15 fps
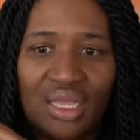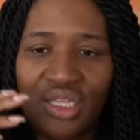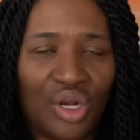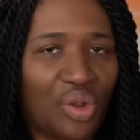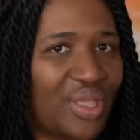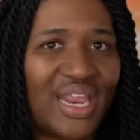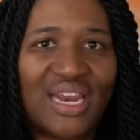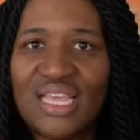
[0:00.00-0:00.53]
you
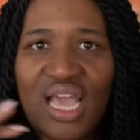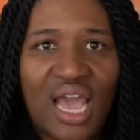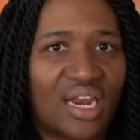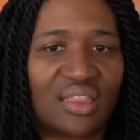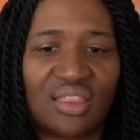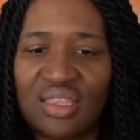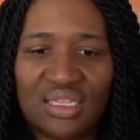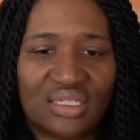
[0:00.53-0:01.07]
know, any
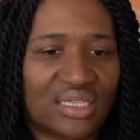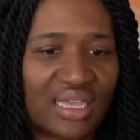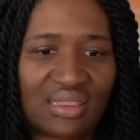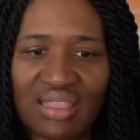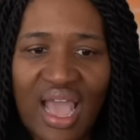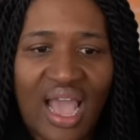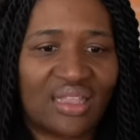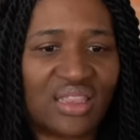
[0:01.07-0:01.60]
kind of things
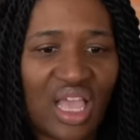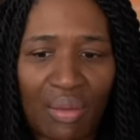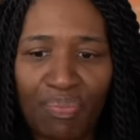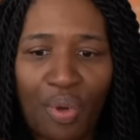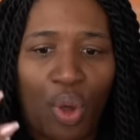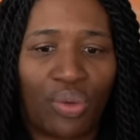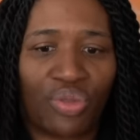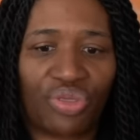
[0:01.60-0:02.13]
like that. They
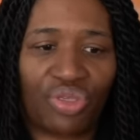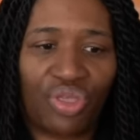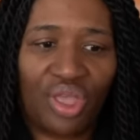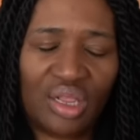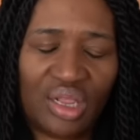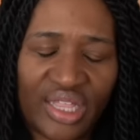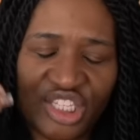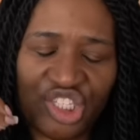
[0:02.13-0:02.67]
both
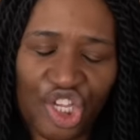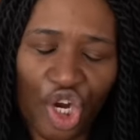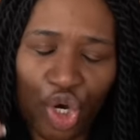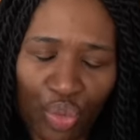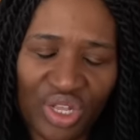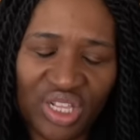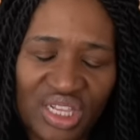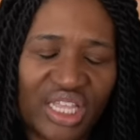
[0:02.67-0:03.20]

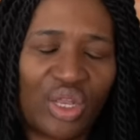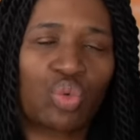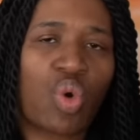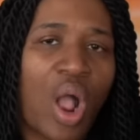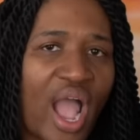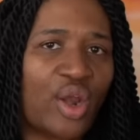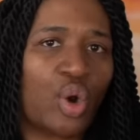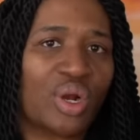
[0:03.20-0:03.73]
literally
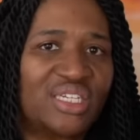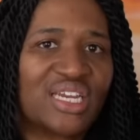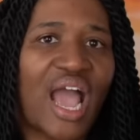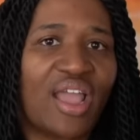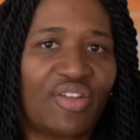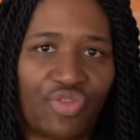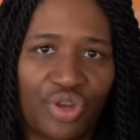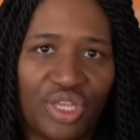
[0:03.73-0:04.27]
ride or
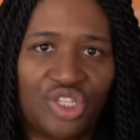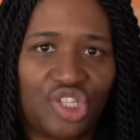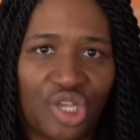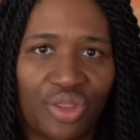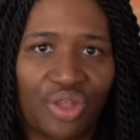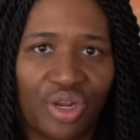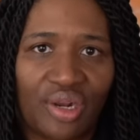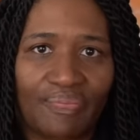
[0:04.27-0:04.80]
die for each
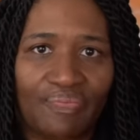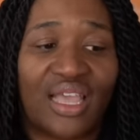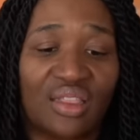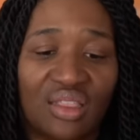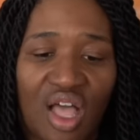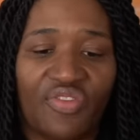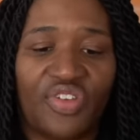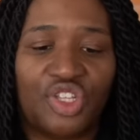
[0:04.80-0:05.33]
other. They
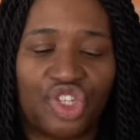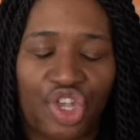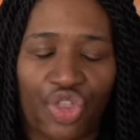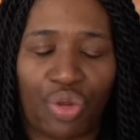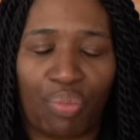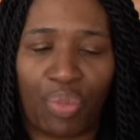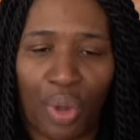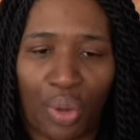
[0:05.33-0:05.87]
love each
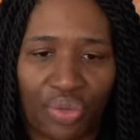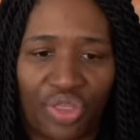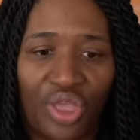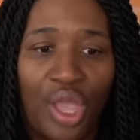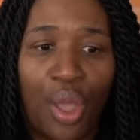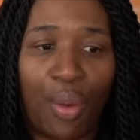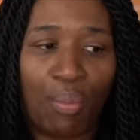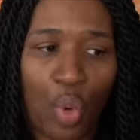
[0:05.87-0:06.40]
other both
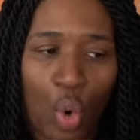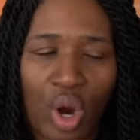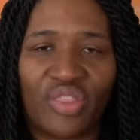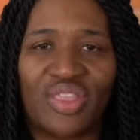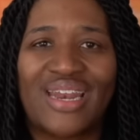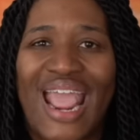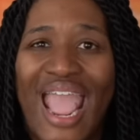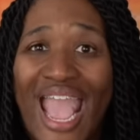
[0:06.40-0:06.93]
more
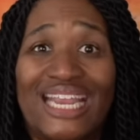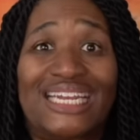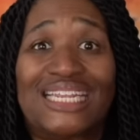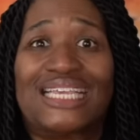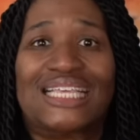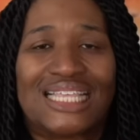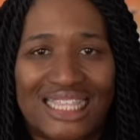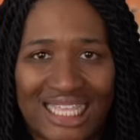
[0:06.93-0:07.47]
than
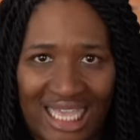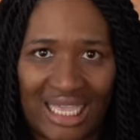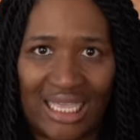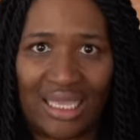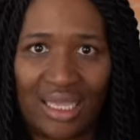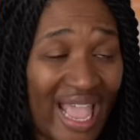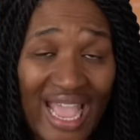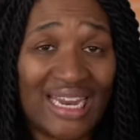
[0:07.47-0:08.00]

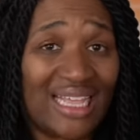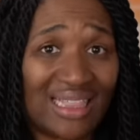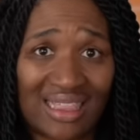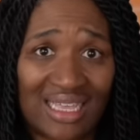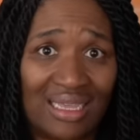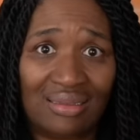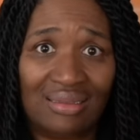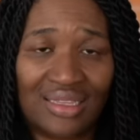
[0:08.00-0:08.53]
anything,
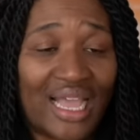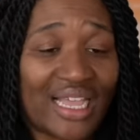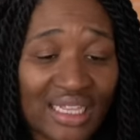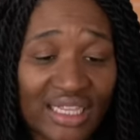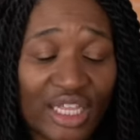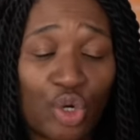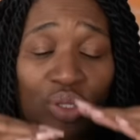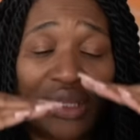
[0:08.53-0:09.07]
anything. Like
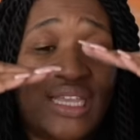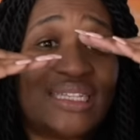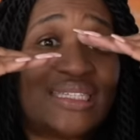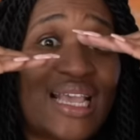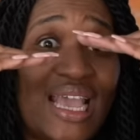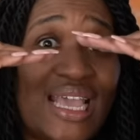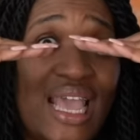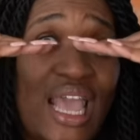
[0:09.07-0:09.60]
literally, it's
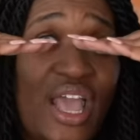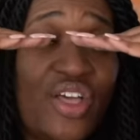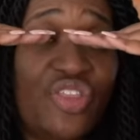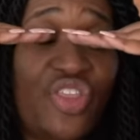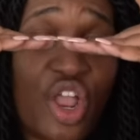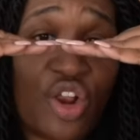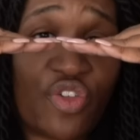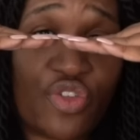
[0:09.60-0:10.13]
like
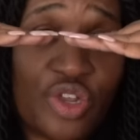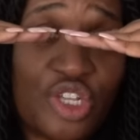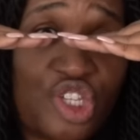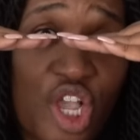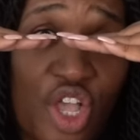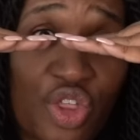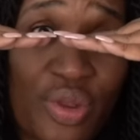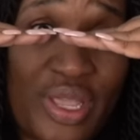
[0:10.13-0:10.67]
they're for
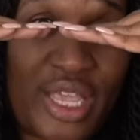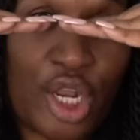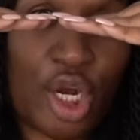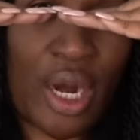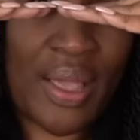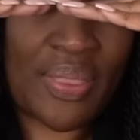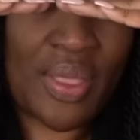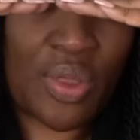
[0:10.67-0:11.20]
each other
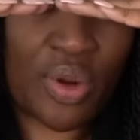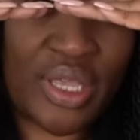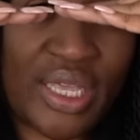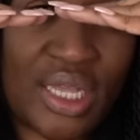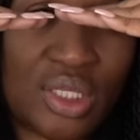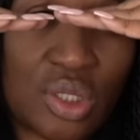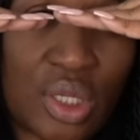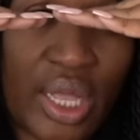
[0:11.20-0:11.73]
here, and then their
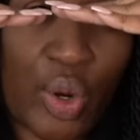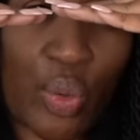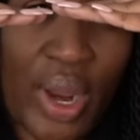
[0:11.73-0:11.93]
kids are like